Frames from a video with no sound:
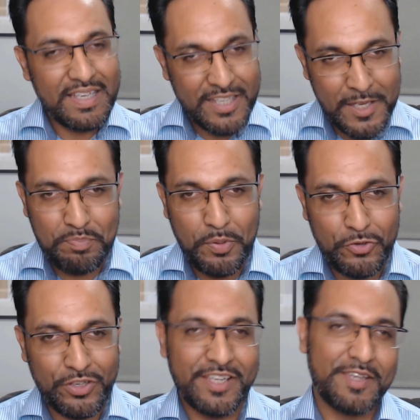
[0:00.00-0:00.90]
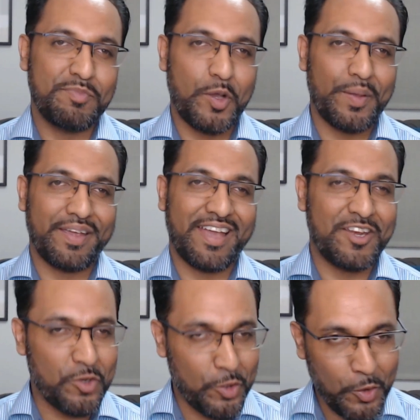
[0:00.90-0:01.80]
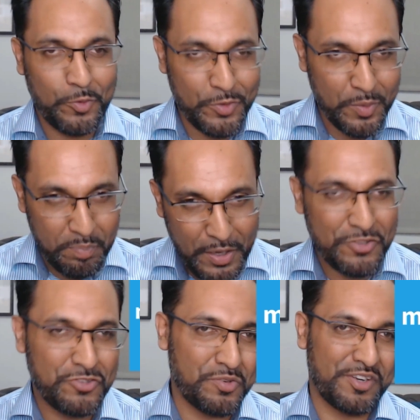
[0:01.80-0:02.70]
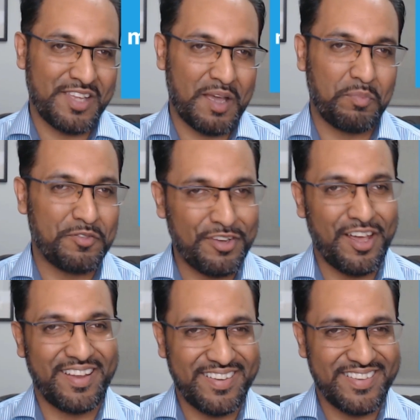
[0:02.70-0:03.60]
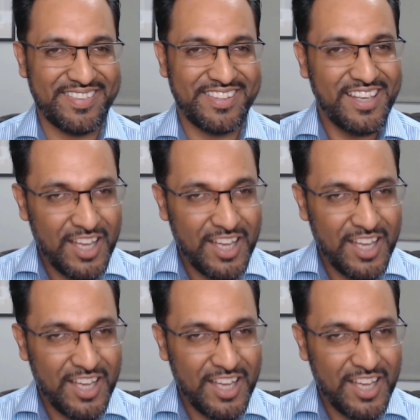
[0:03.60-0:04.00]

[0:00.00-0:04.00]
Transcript: keep pushing, keep going, and you're going to pass your exam with flying colours.